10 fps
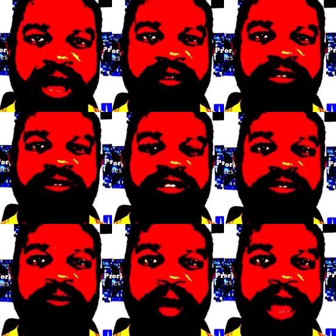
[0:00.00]
Also,
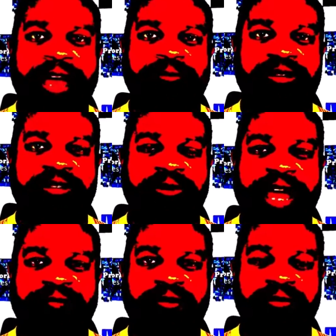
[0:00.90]
subscribe to this
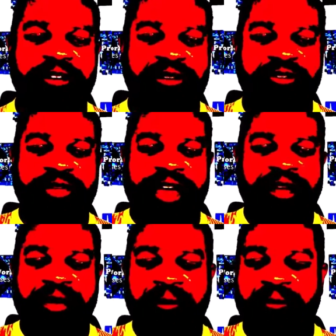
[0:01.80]
platform. You can do
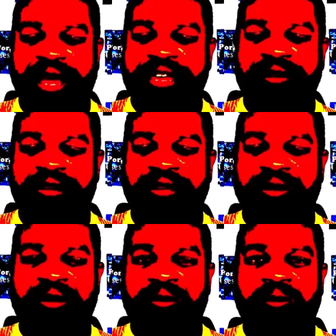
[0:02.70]
that by hitting
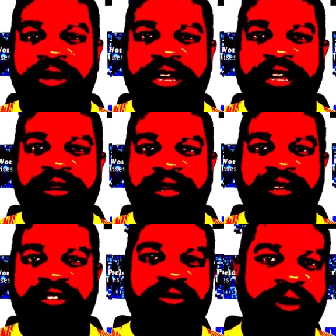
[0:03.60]
the red
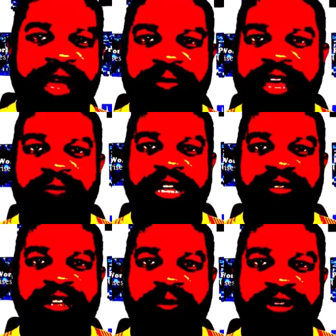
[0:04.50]
uh, subscribe now
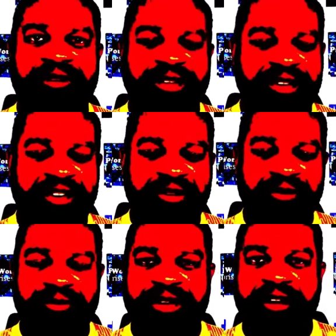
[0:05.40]
button somewhere
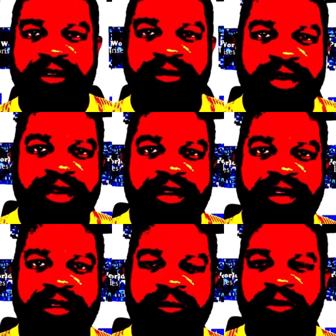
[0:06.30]
here or there.
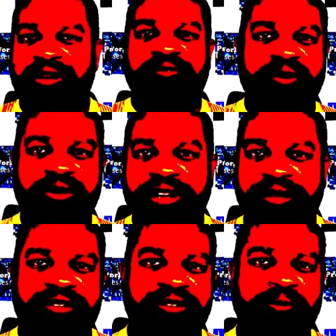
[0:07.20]
Uh, look for
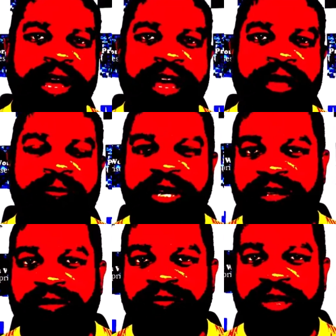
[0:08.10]
it, hit the subscribe
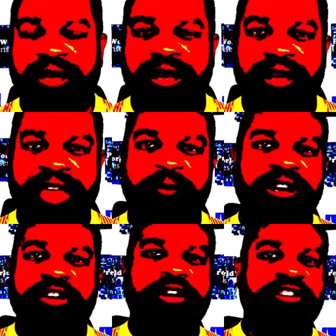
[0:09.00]
button. Uh, that
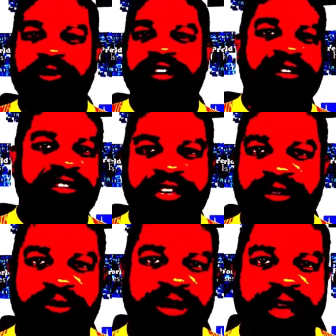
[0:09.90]
would encourage me to
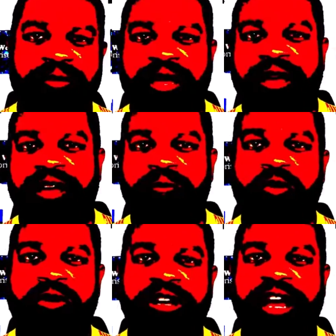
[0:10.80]
continue to put out uh,
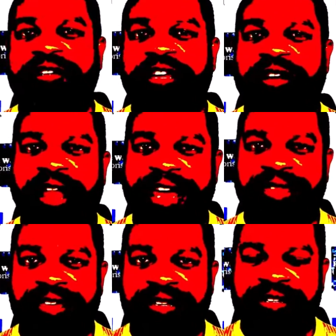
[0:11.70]
more content
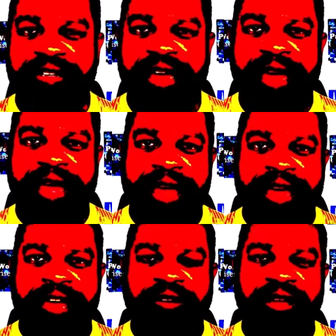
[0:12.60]
like this,
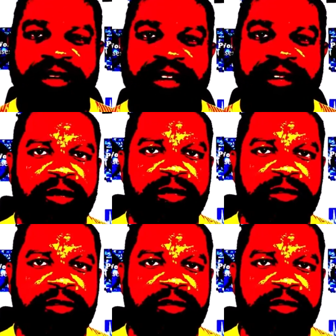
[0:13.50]
and uh,